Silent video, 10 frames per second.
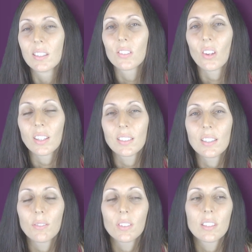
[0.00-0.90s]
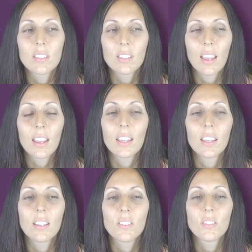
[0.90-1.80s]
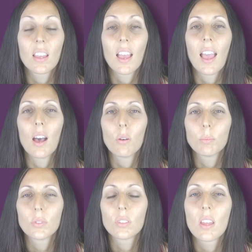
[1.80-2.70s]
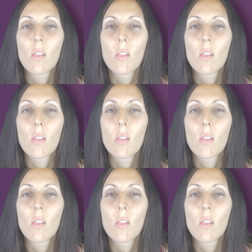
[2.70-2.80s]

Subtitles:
So I can definitely say it has helped